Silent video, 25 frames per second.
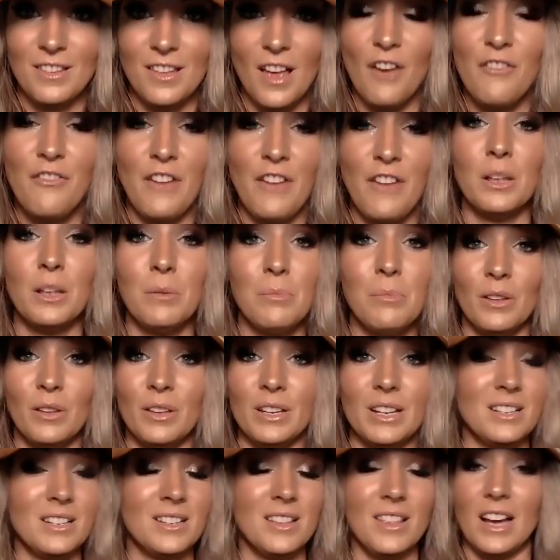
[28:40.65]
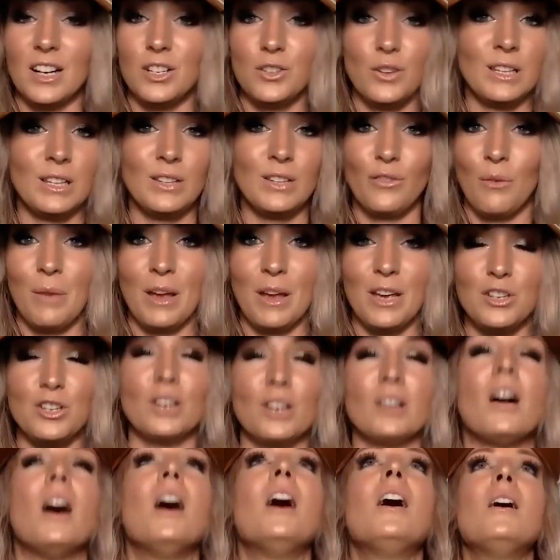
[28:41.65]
availability to that transformation.